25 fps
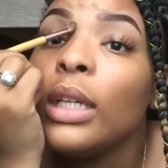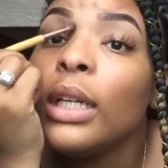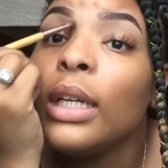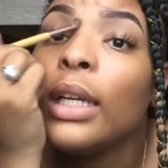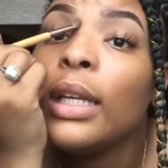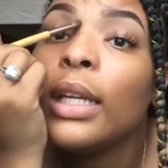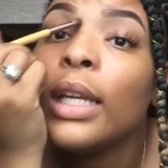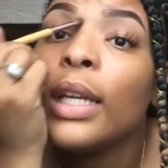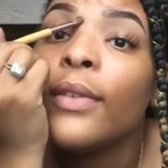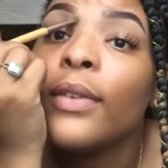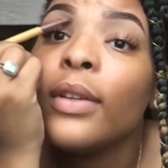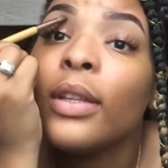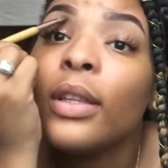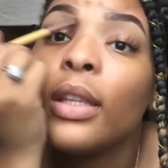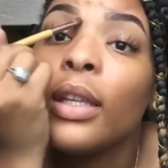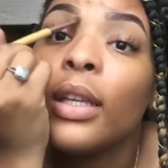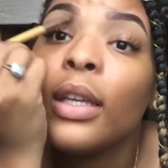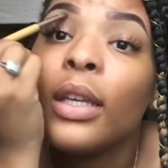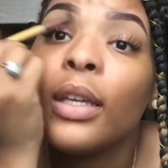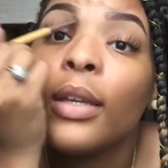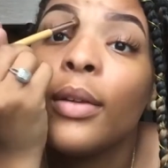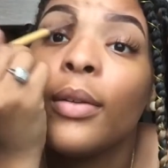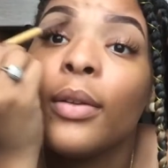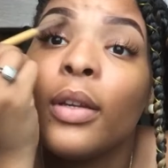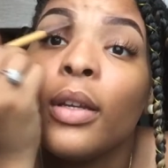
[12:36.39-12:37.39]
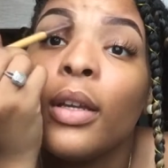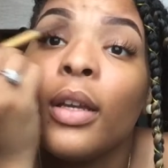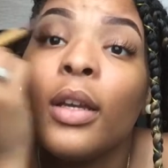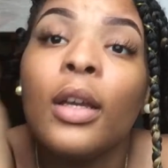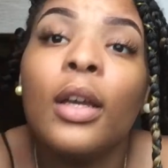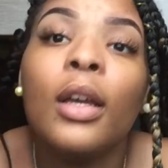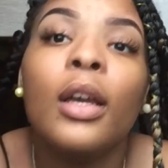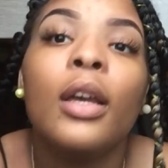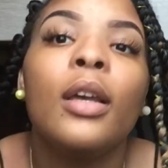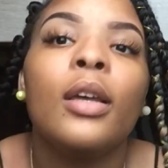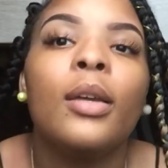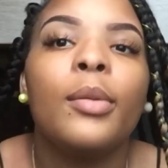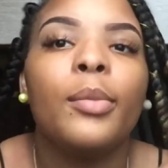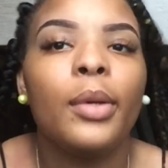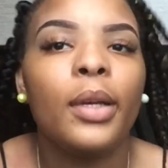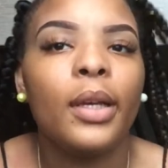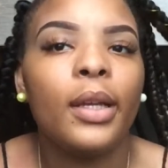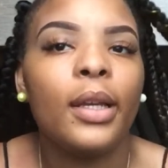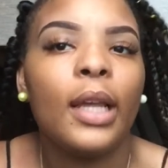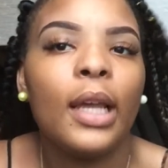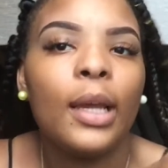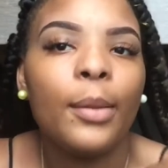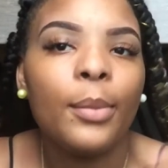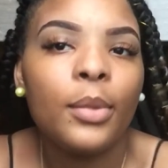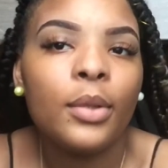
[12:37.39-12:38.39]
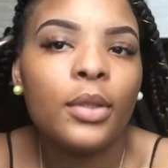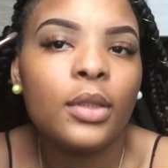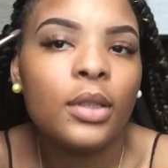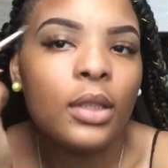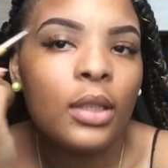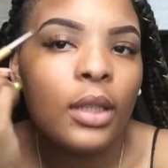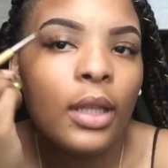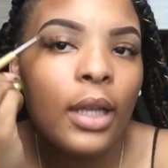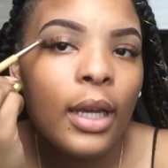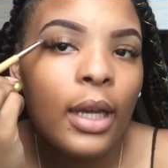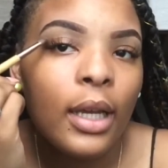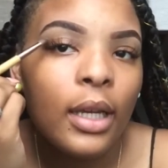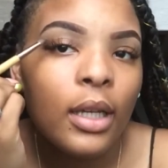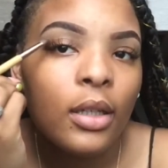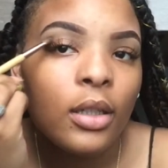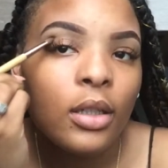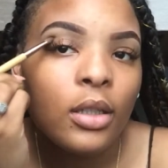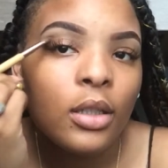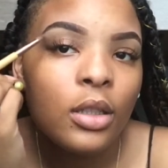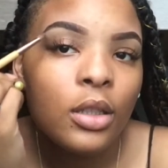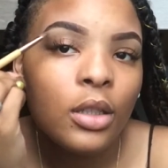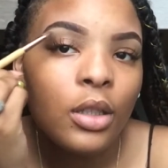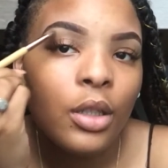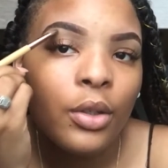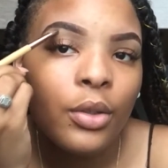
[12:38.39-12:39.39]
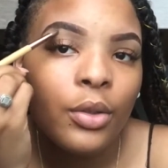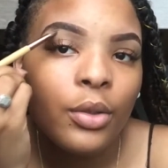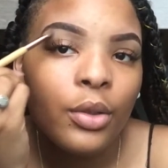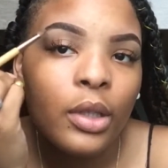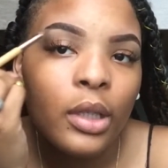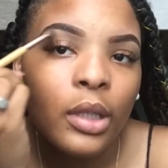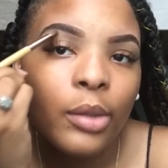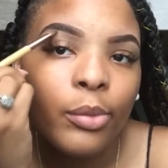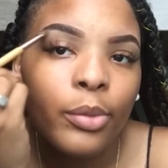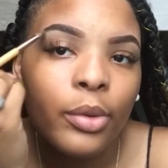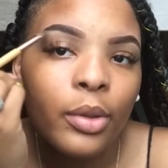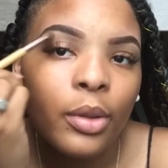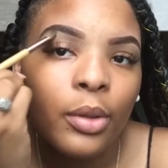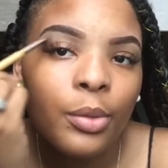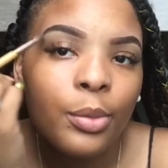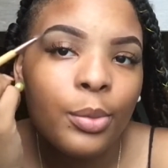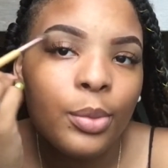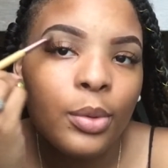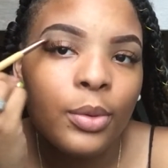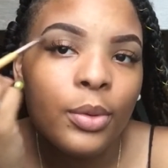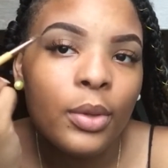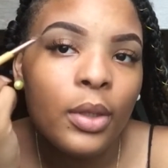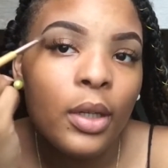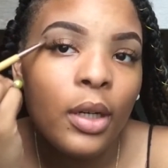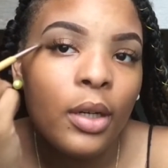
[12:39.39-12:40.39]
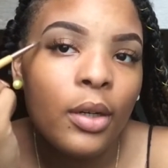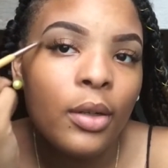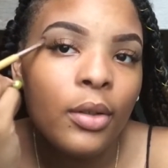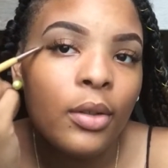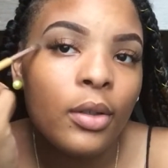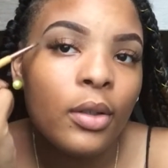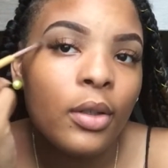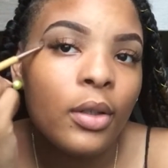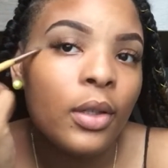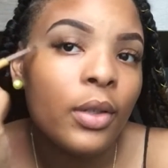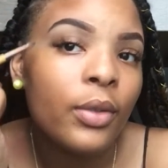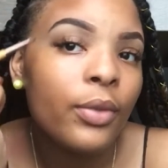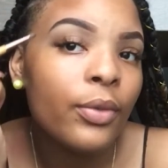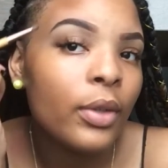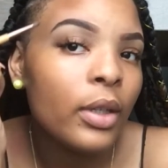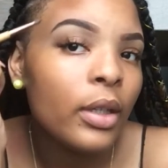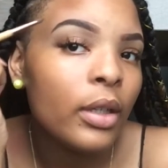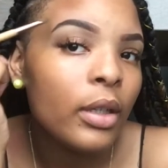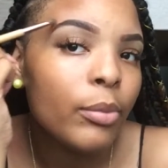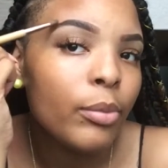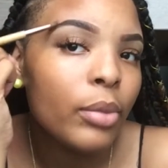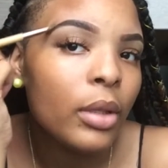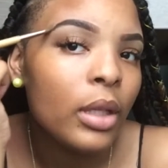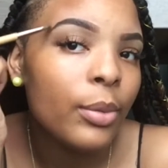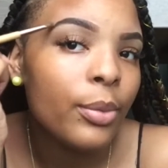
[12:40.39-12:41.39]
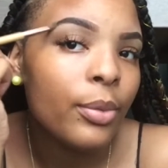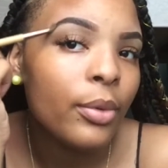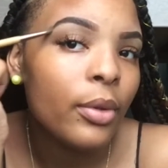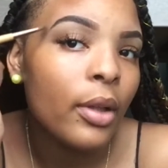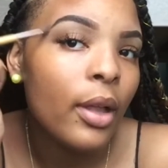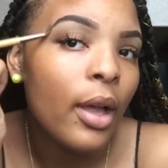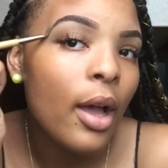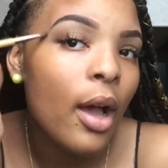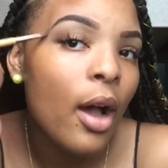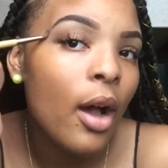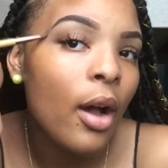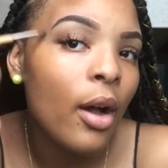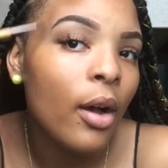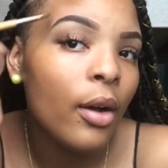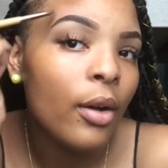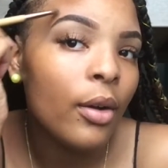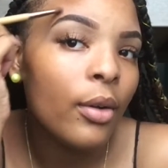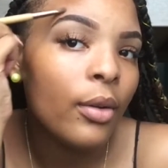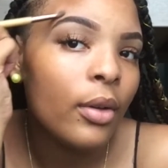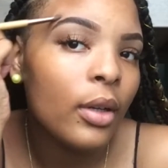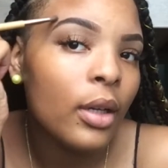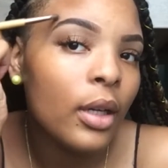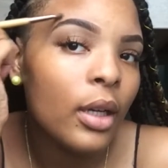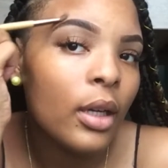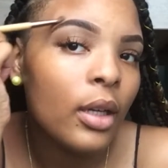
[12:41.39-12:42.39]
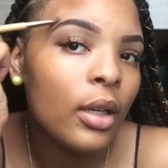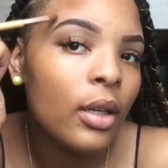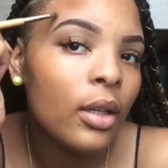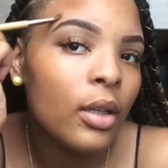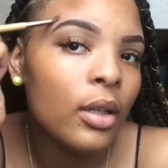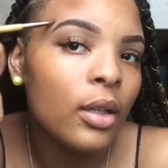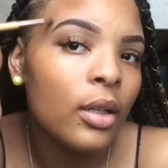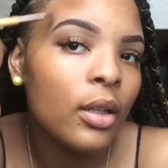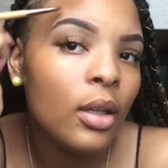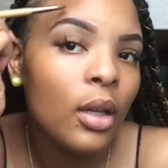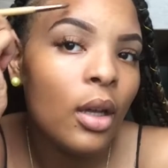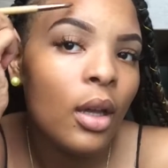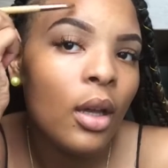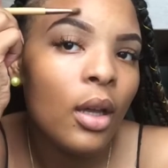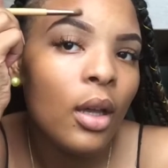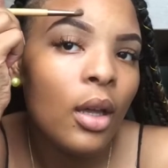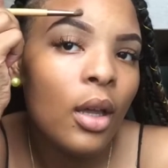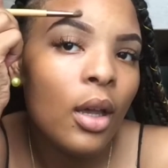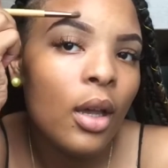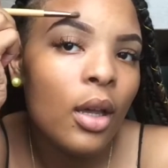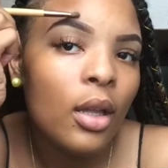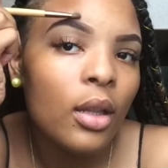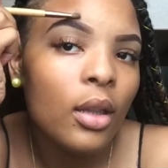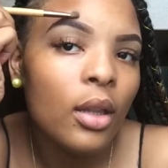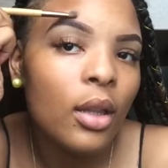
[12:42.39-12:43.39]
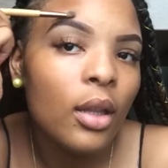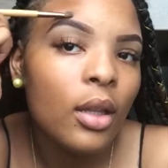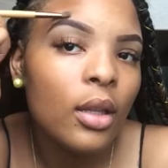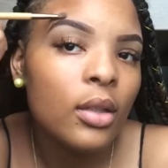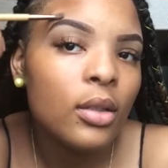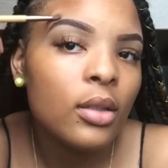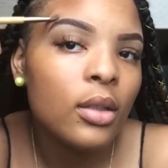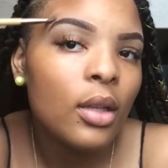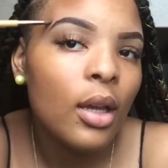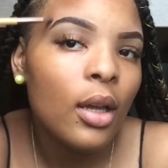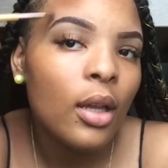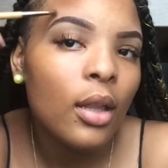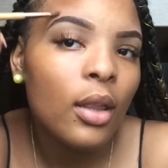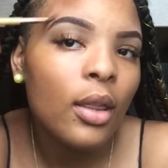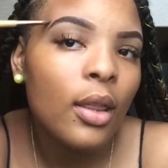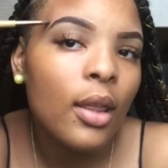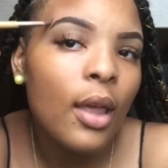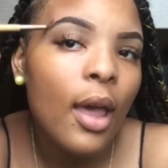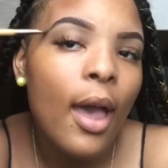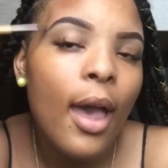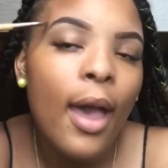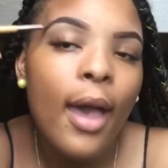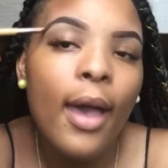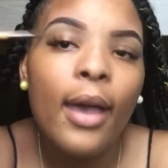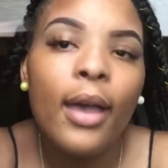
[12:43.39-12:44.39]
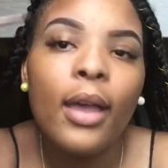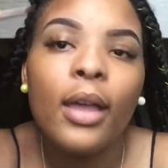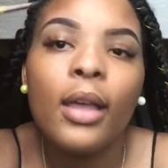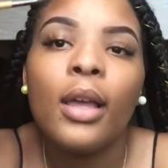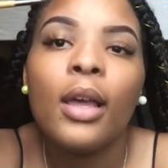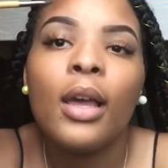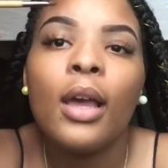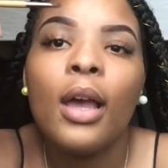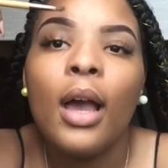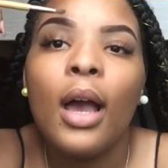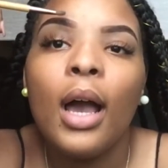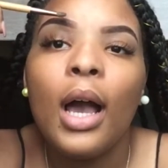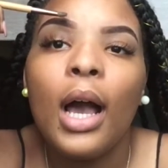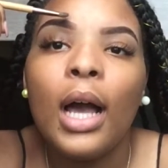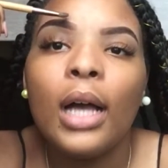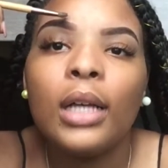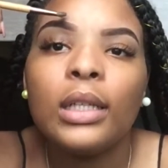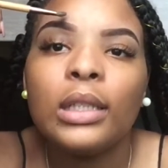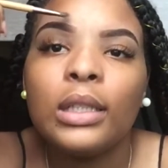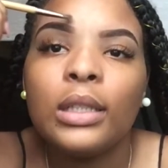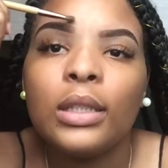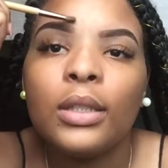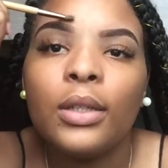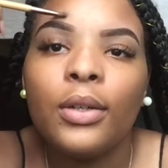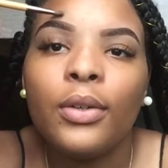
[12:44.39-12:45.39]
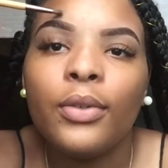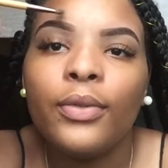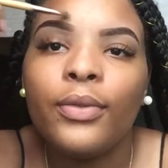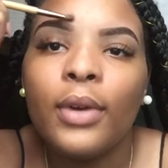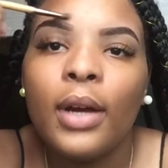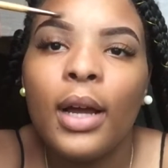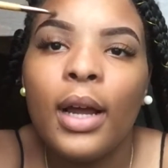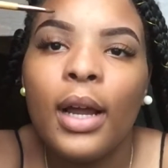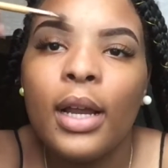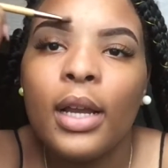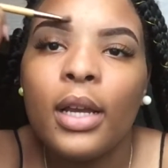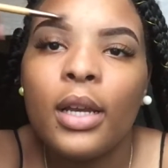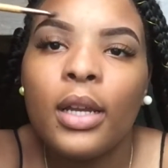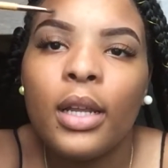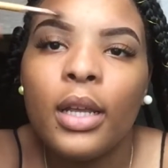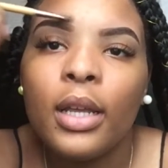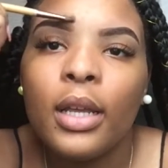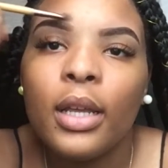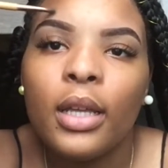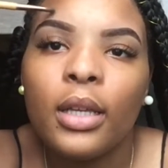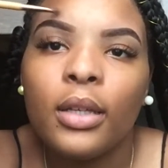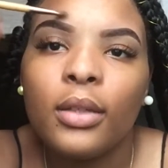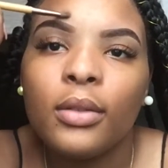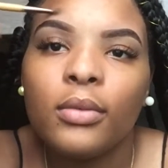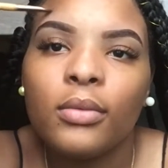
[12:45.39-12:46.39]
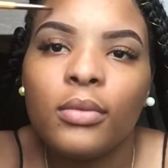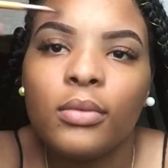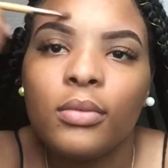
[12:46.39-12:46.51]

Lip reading: and everything and being able to like show their boobs without freaking people out and things like that, I still find it